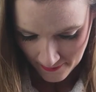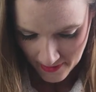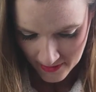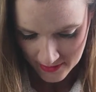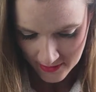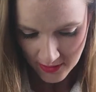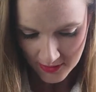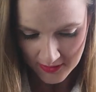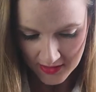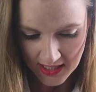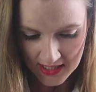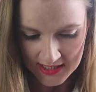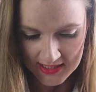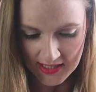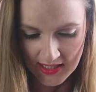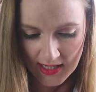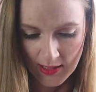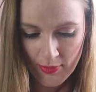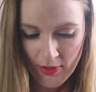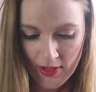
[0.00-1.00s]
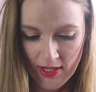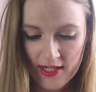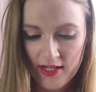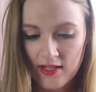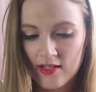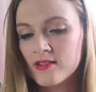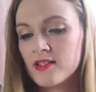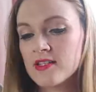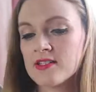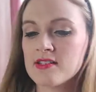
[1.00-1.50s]
Now, the next thing I'm pulling
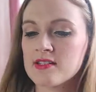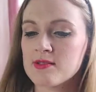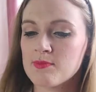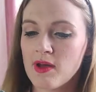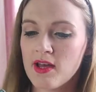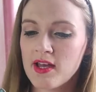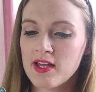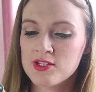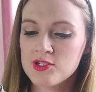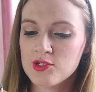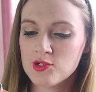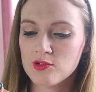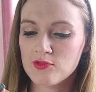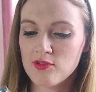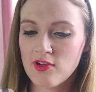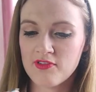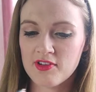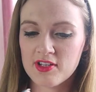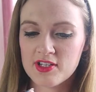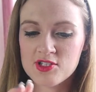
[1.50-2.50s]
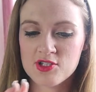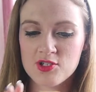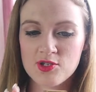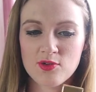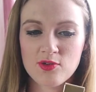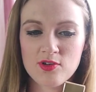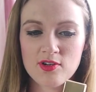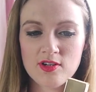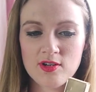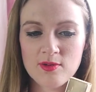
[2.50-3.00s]
out, this is my Duorific
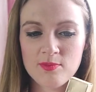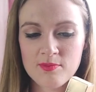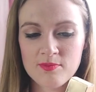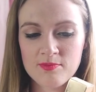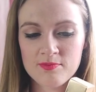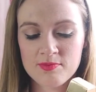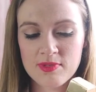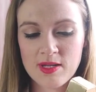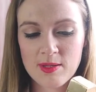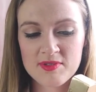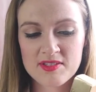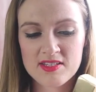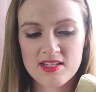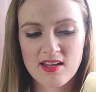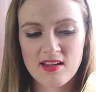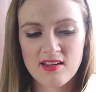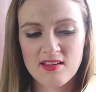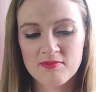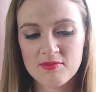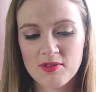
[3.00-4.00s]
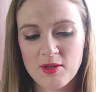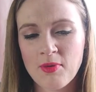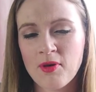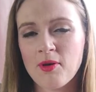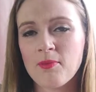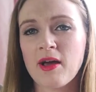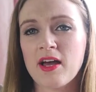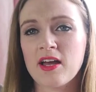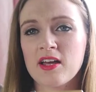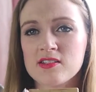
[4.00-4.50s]
Dior lipstick. The per
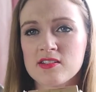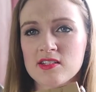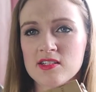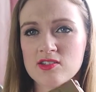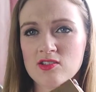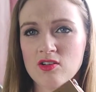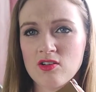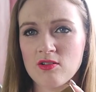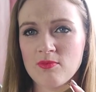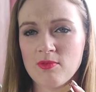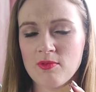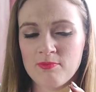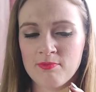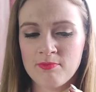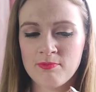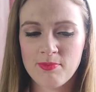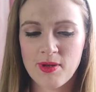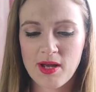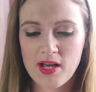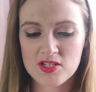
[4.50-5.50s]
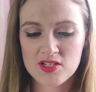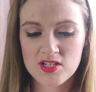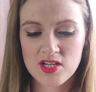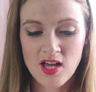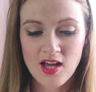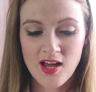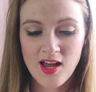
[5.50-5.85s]
packaging's all bashed.